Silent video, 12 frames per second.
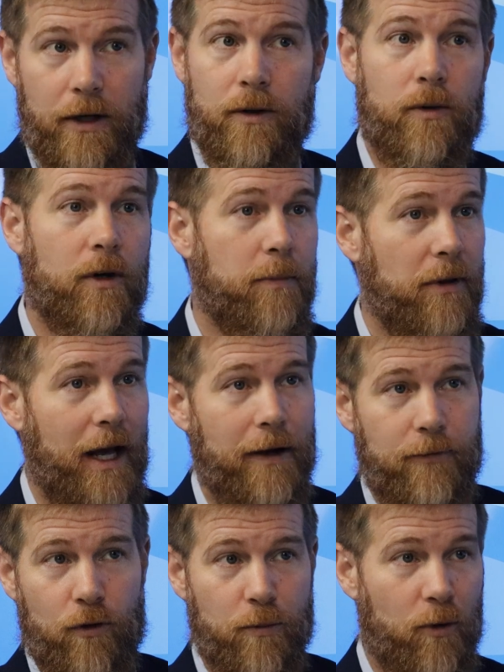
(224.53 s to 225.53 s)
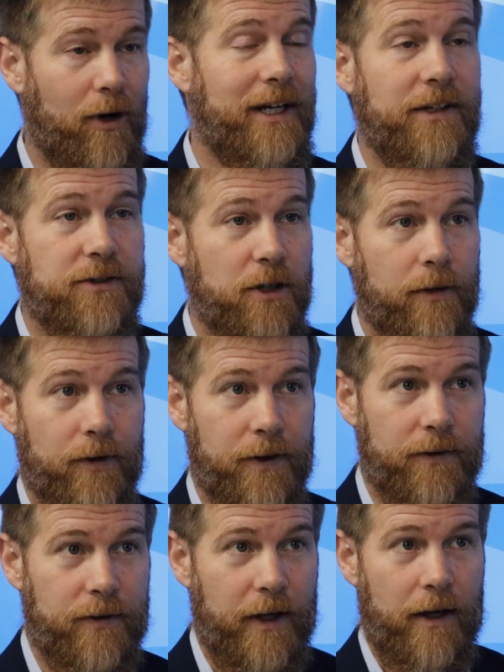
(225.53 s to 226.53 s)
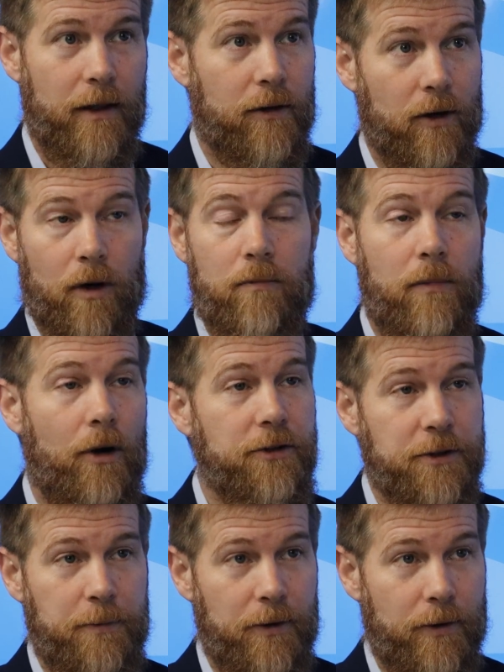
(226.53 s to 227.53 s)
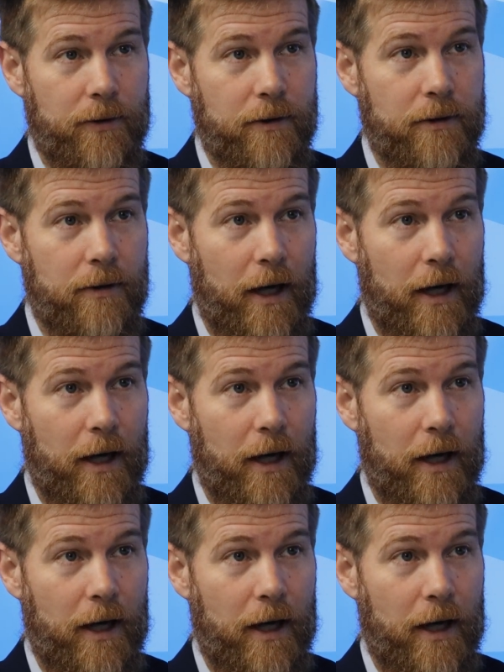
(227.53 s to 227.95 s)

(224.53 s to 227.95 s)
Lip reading: or a platform or any service, there are multiple